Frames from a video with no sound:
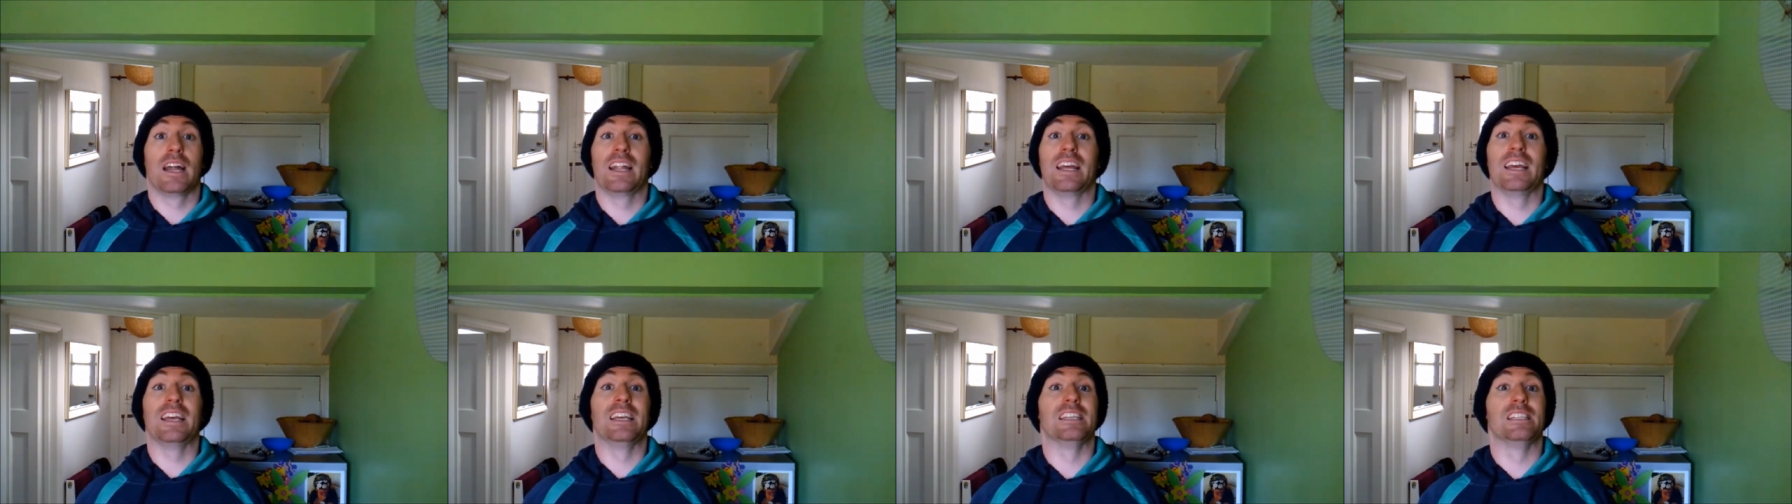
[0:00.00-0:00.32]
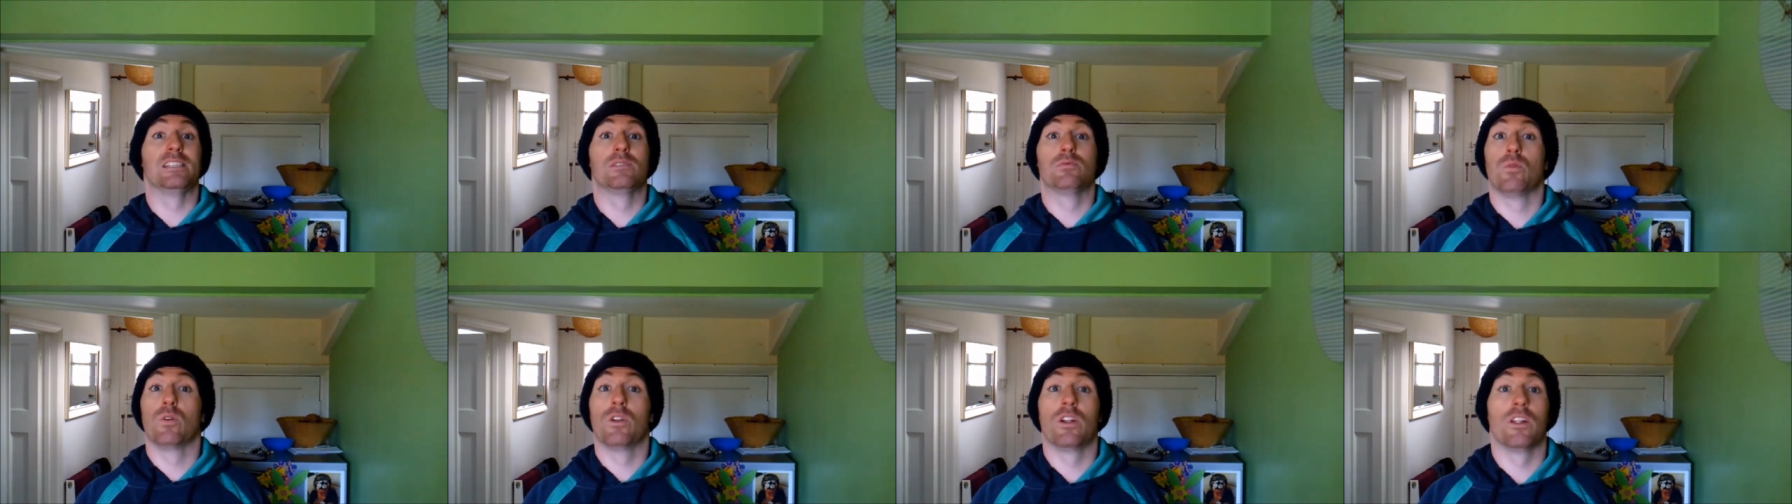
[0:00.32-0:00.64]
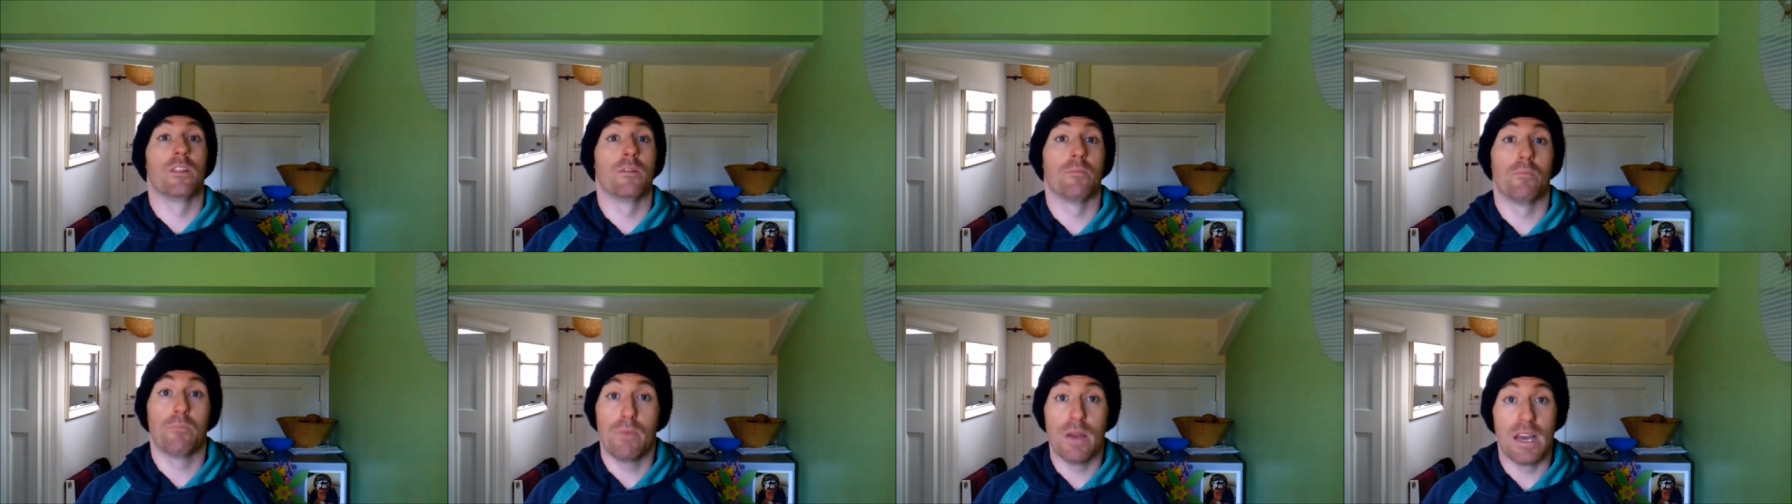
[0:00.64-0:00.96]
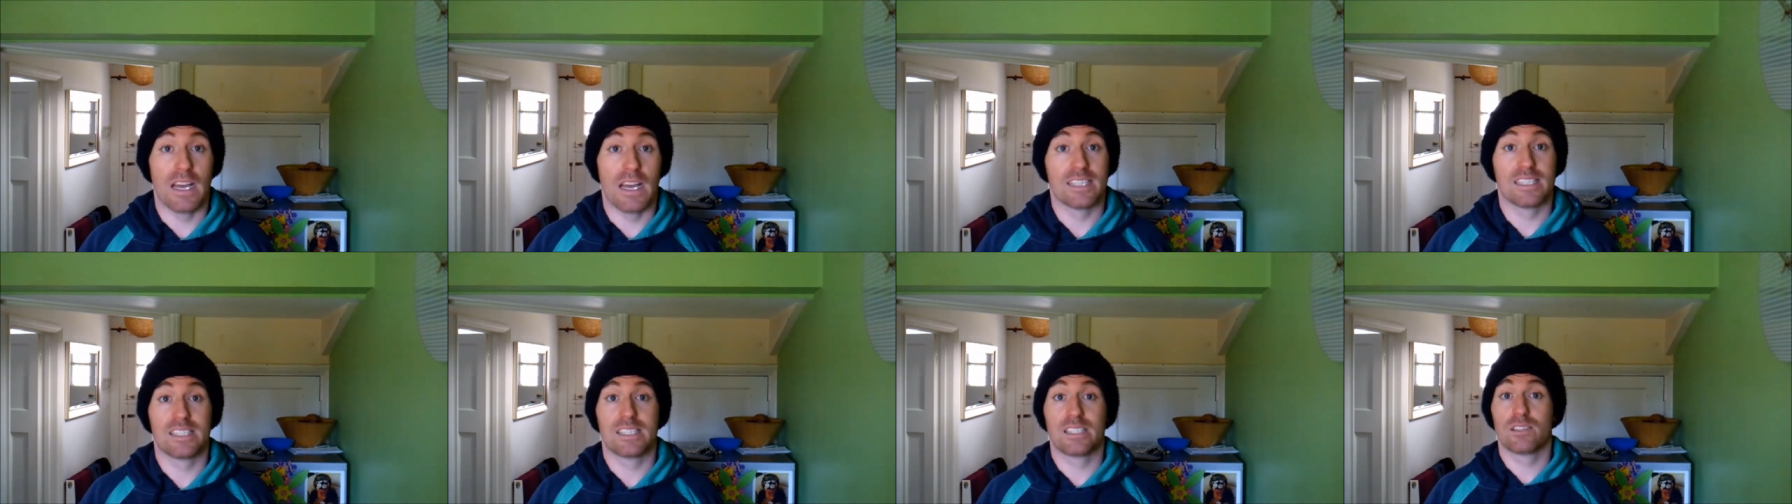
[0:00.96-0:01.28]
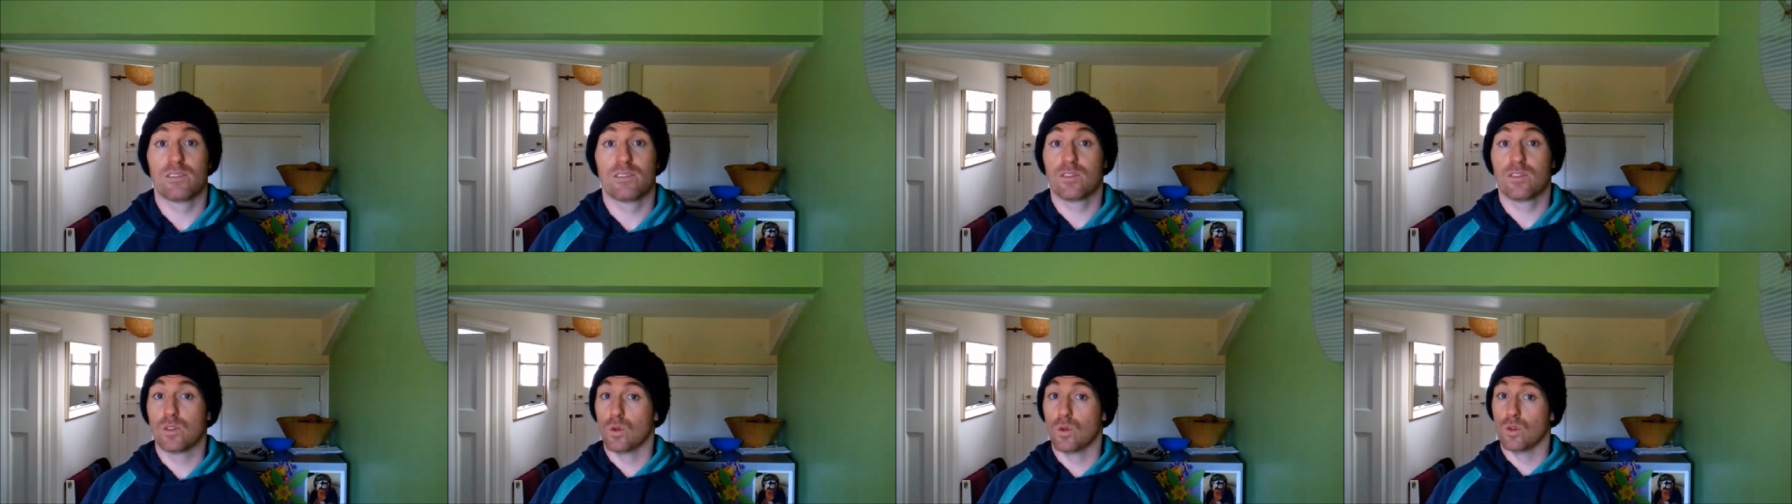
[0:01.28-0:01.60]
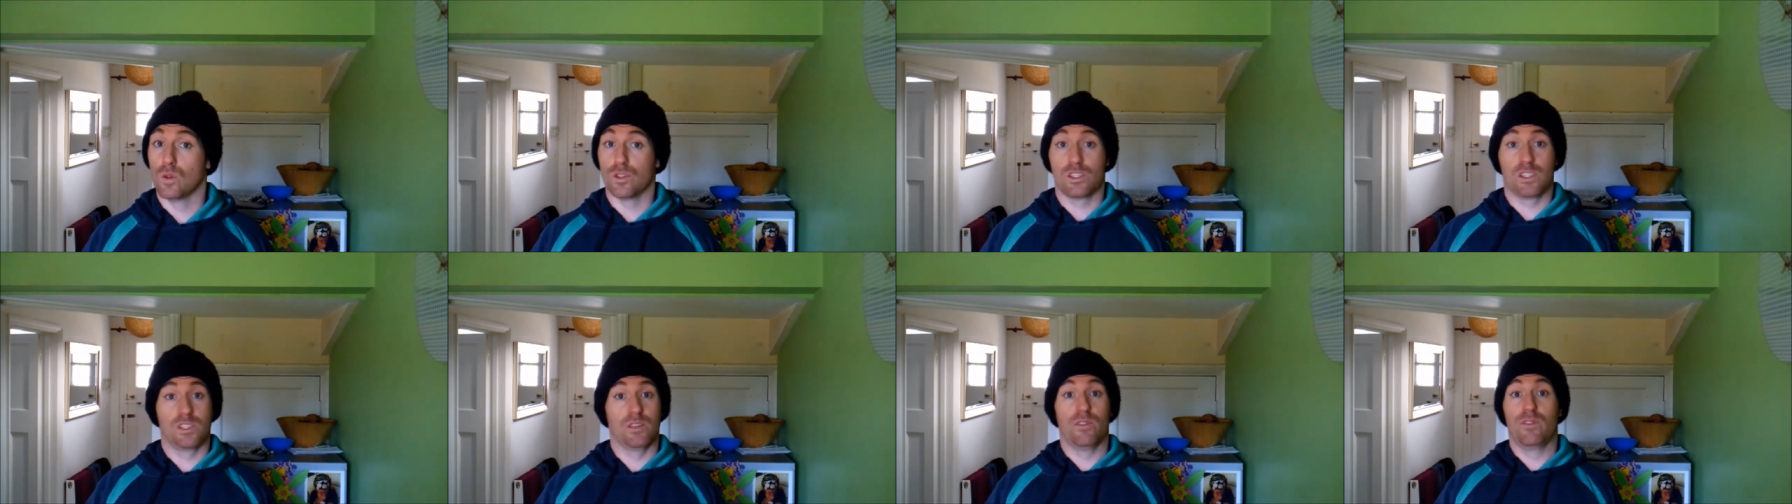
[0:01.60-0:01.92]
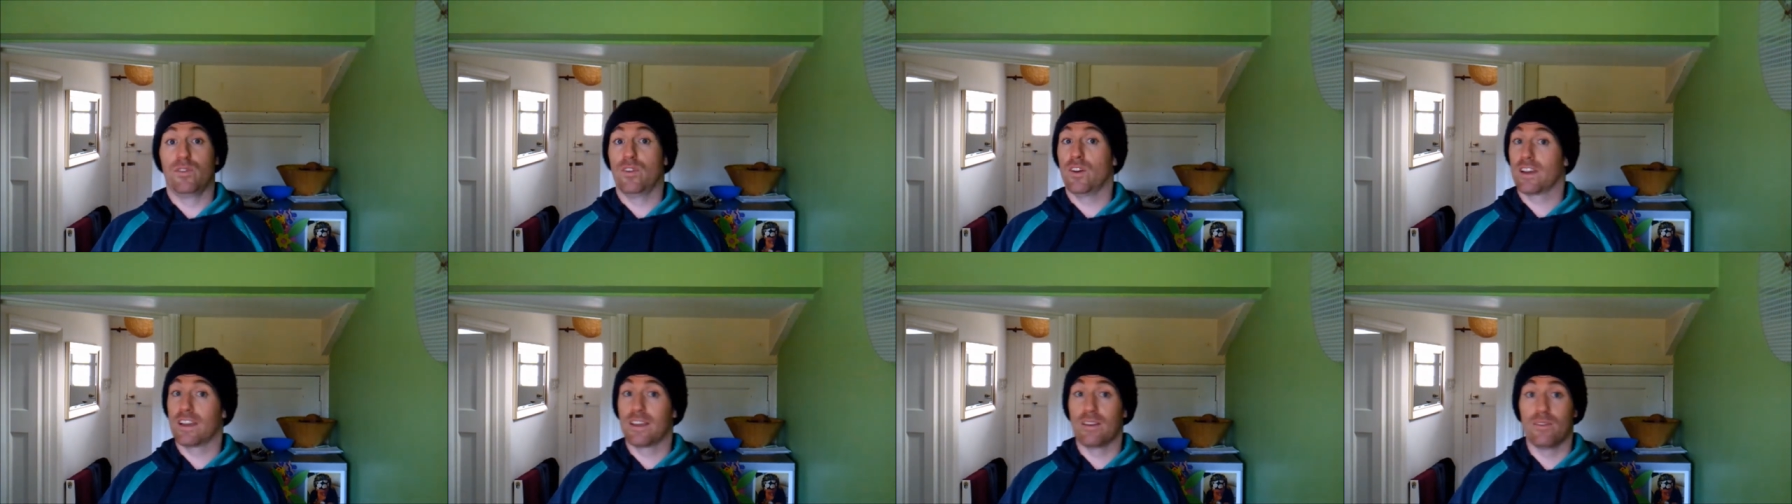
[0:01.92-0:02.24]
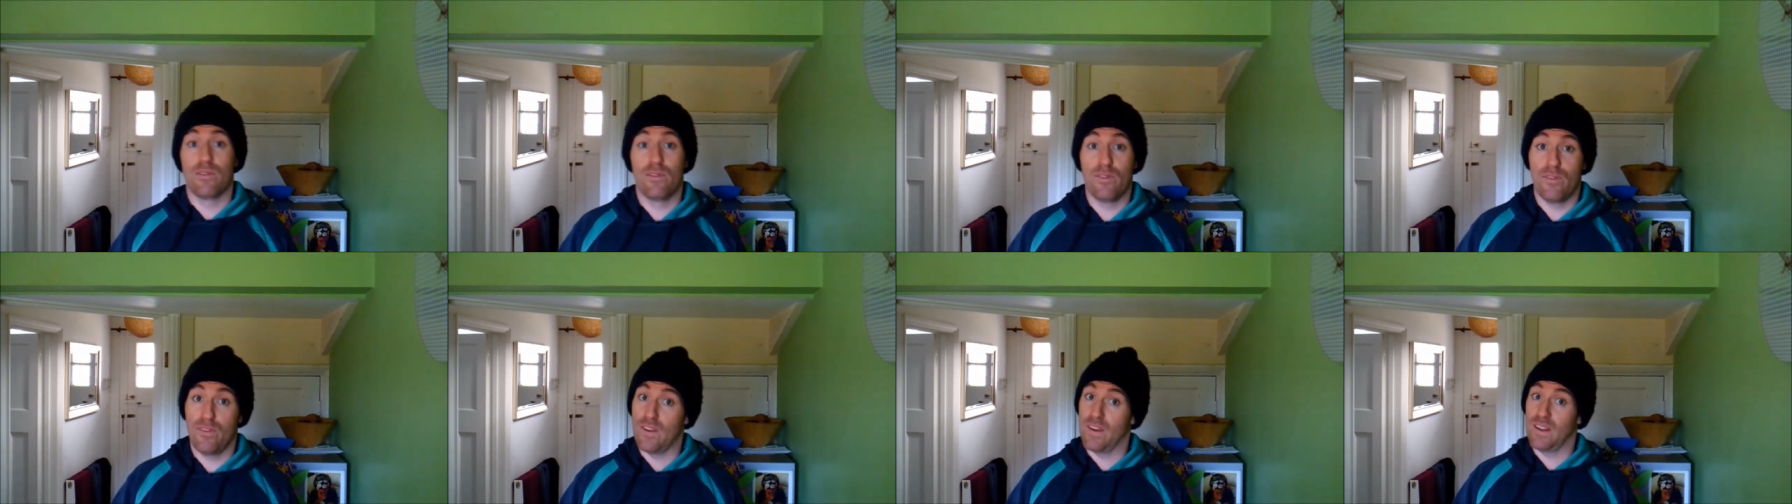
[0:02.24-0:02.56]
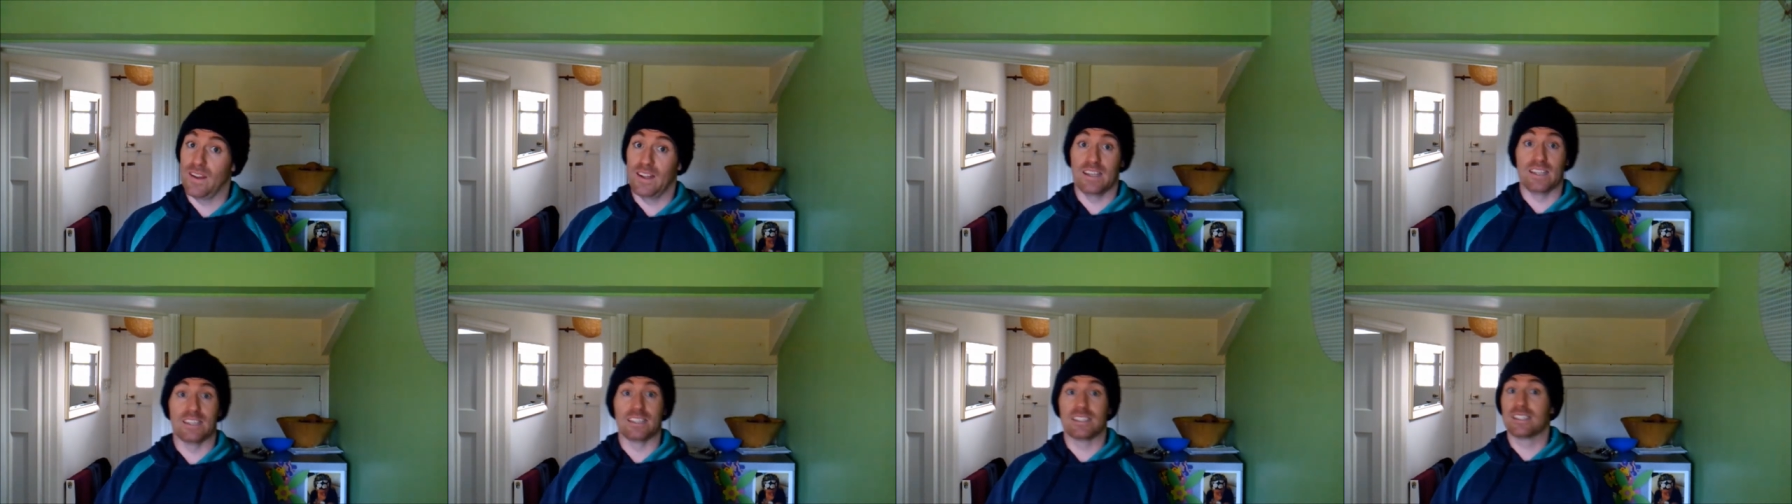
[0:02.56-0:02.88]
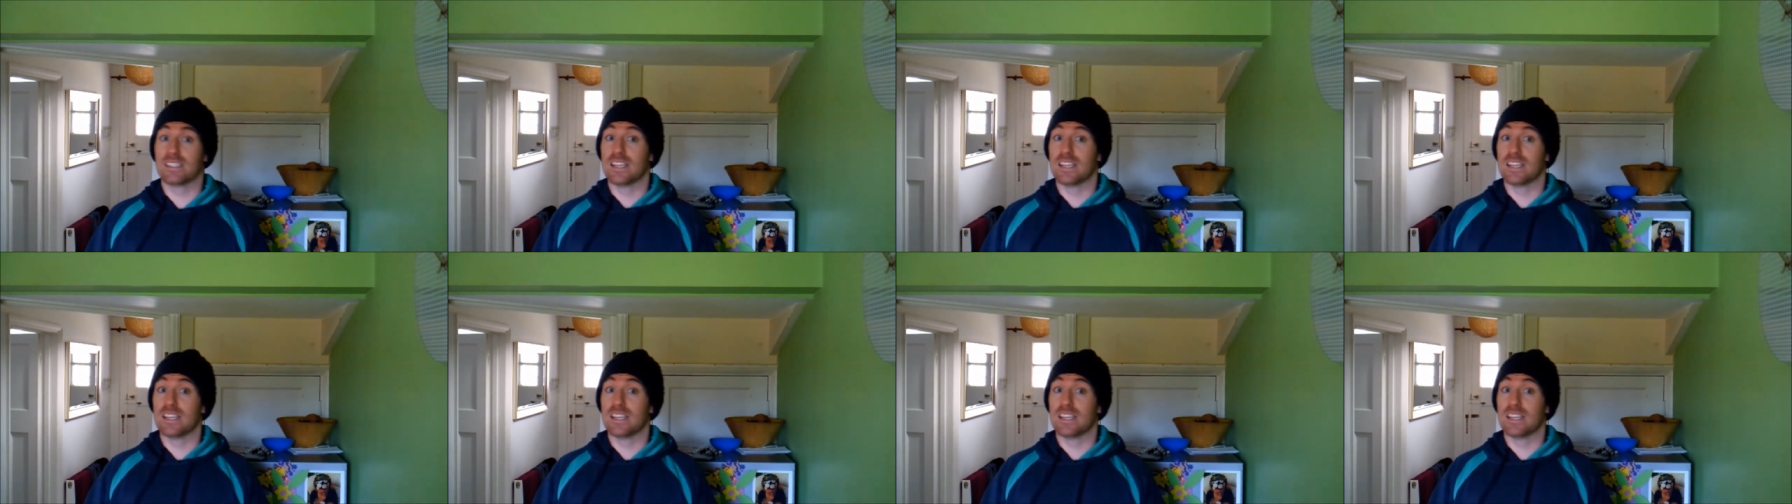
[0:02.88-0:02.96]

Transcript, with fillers: it is one of the best sorts of fucking fitness.